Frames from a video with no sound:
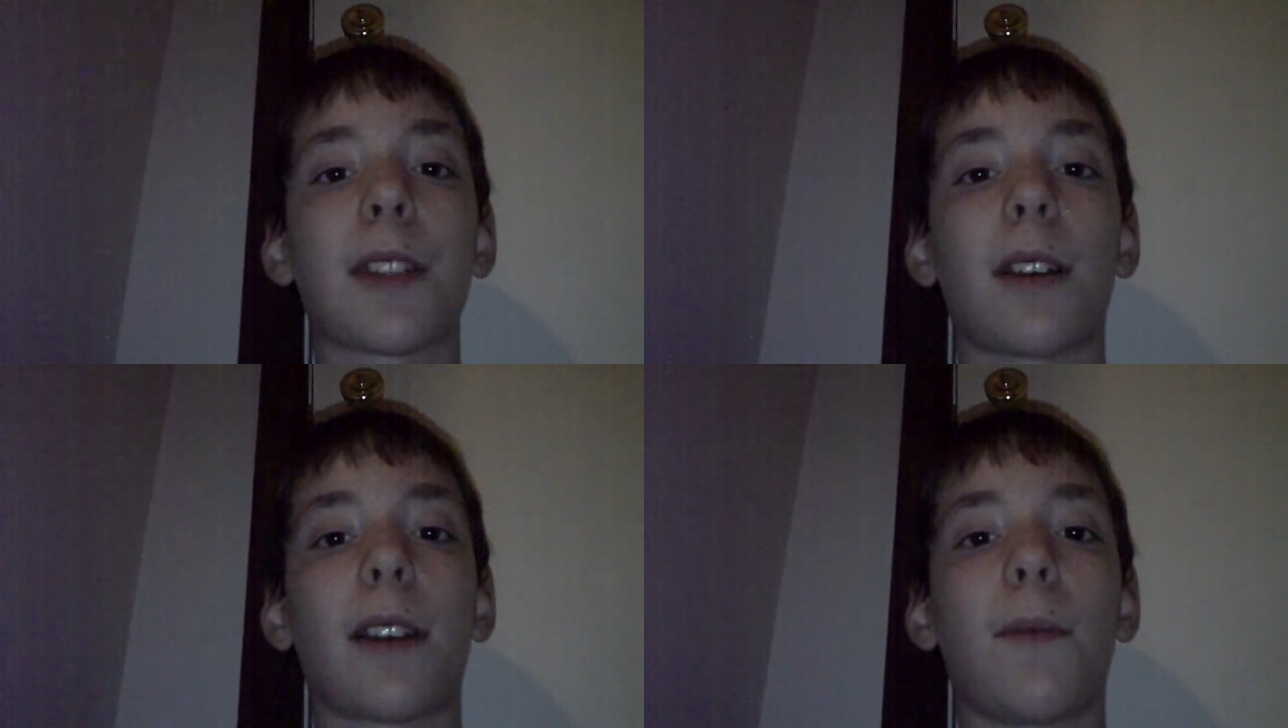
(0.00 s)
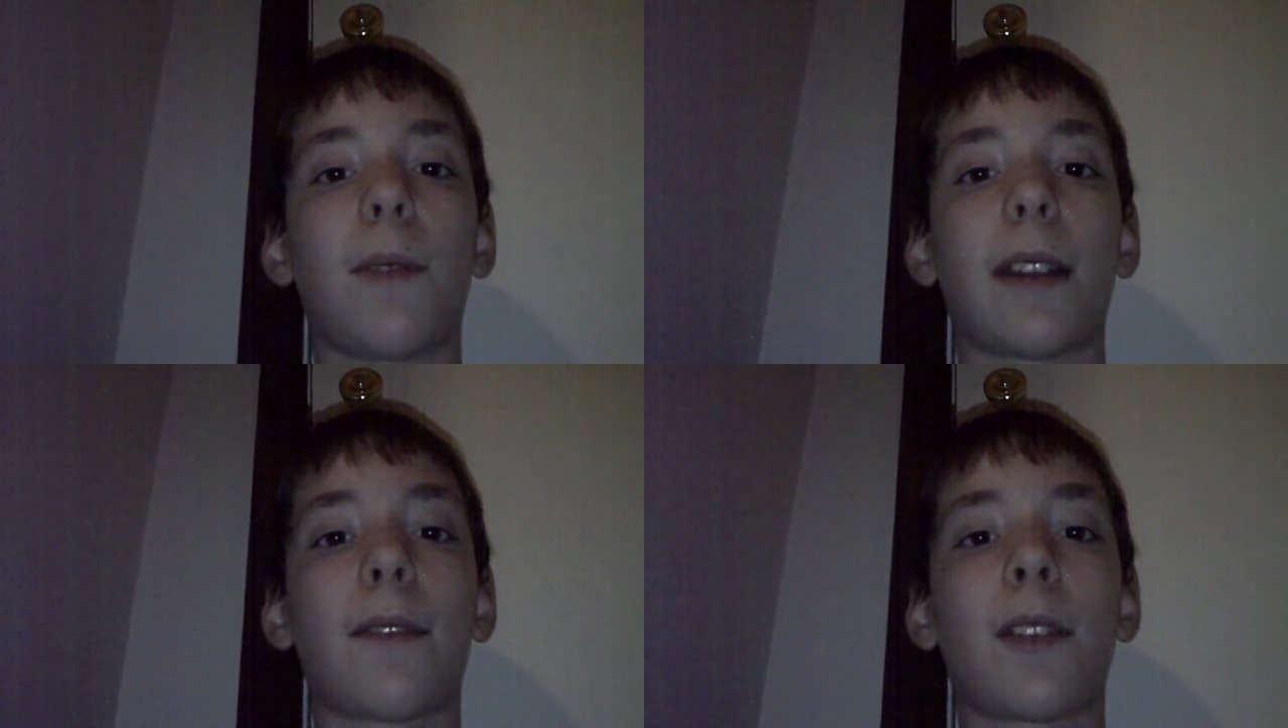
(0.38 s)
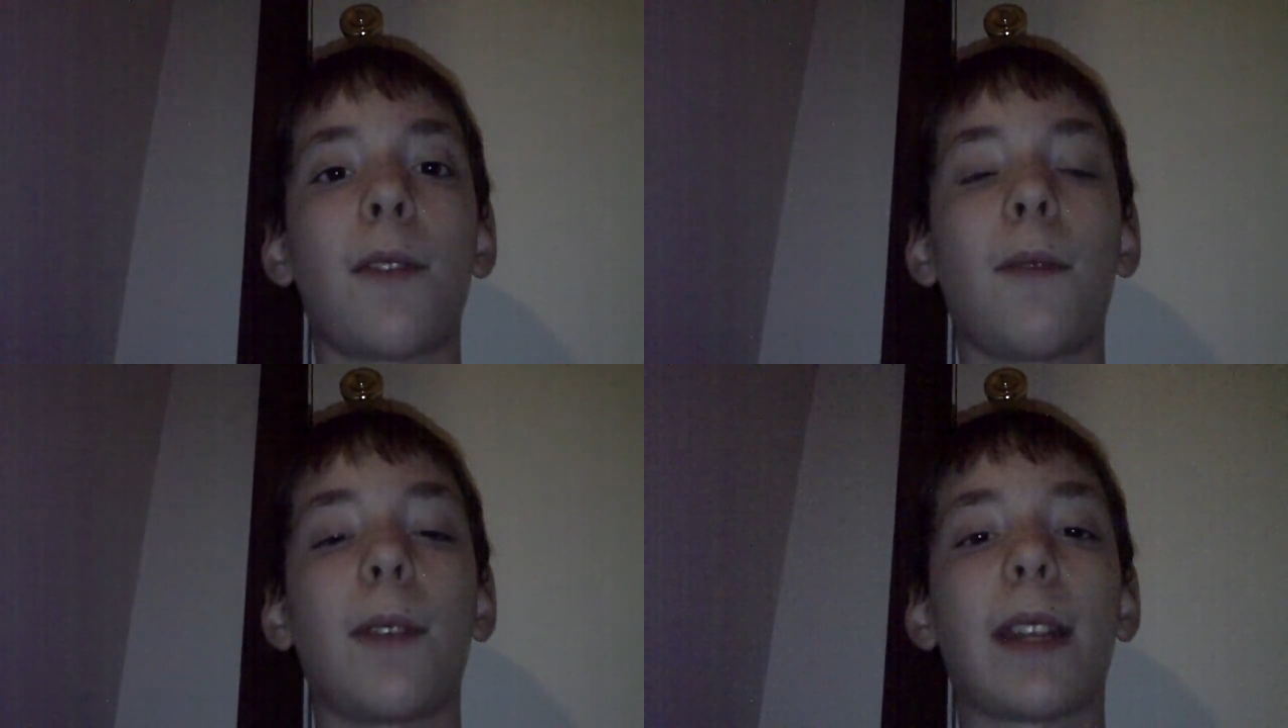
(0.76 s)
login, whatever
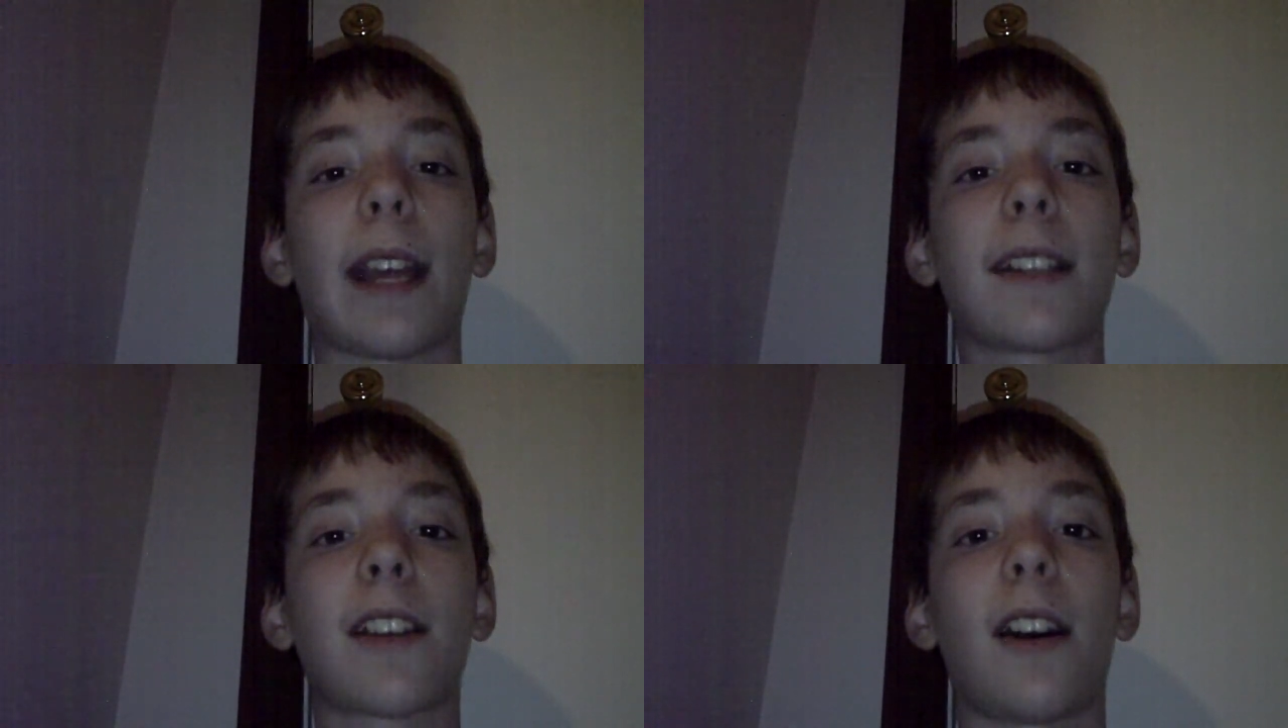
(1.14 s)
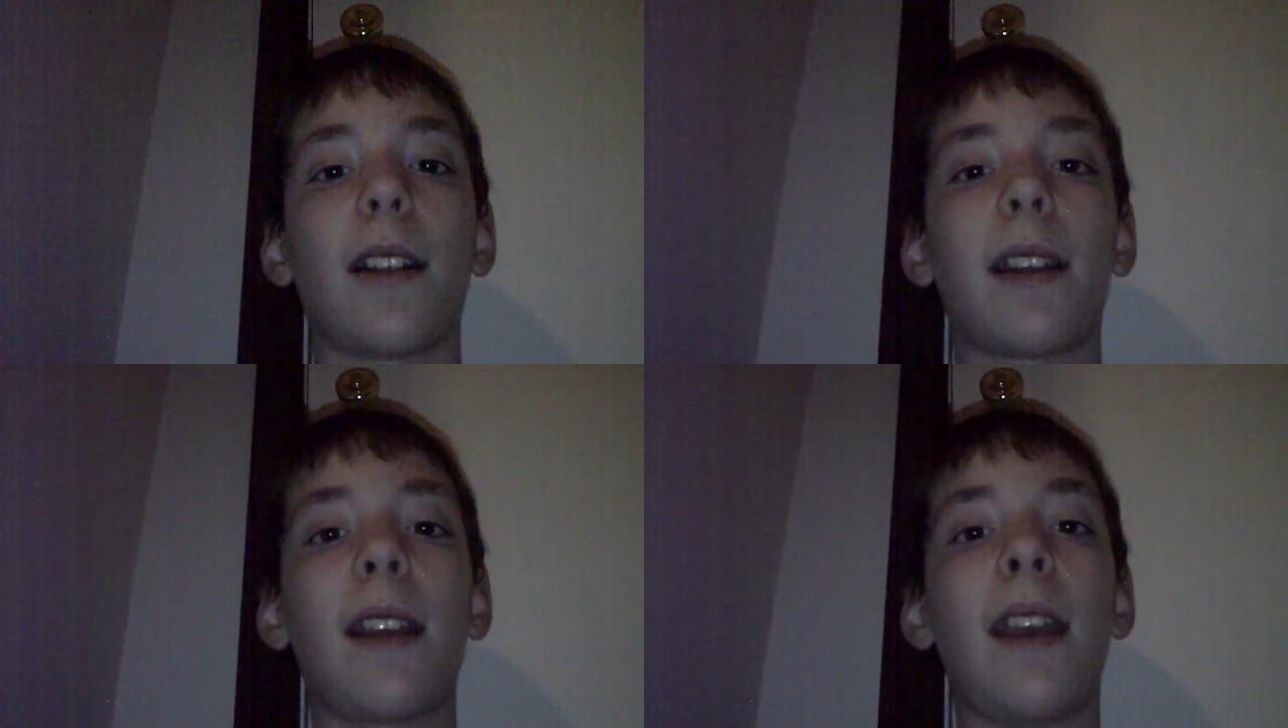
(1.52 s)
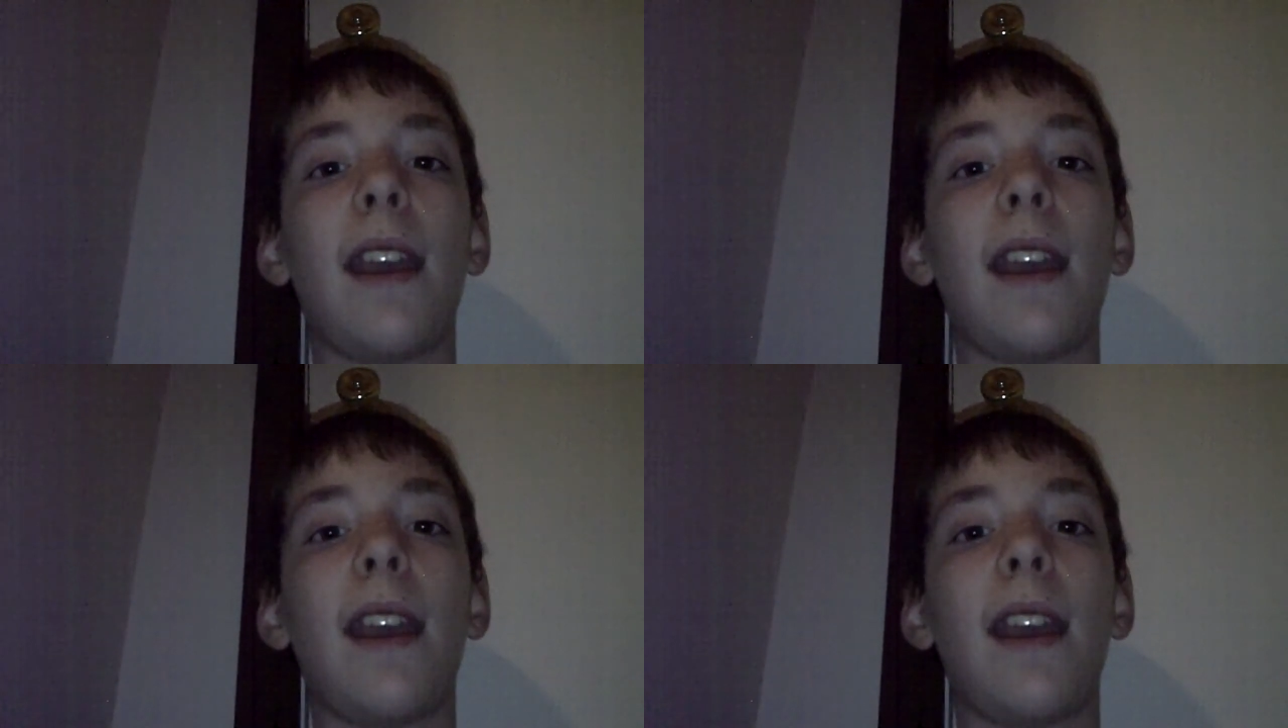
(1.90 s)
you would like to call it,